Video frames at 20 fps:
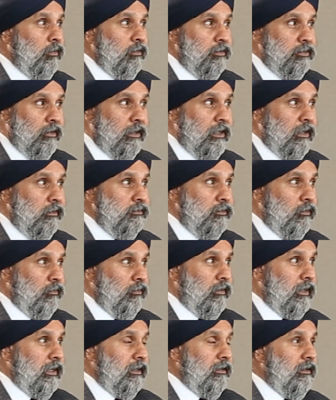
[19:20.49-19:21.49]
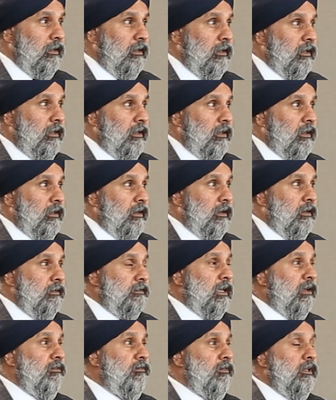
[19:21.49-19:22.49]
turn out so great.
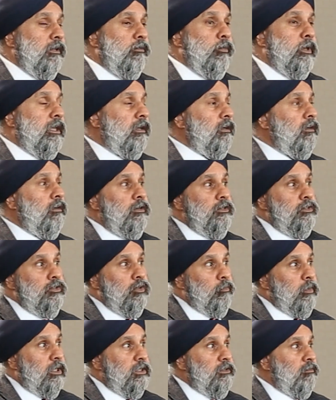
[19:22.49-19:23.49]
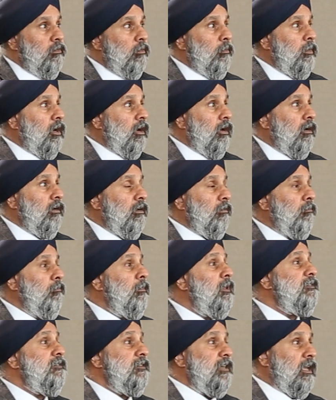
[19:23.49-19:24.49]
Because I feel we can learn so much from our
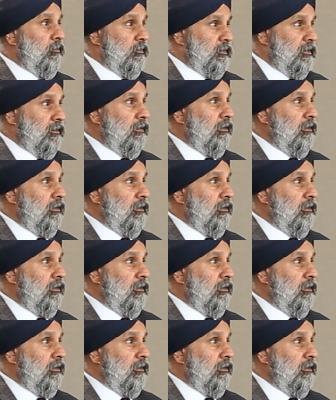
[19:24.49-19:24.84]
missteps.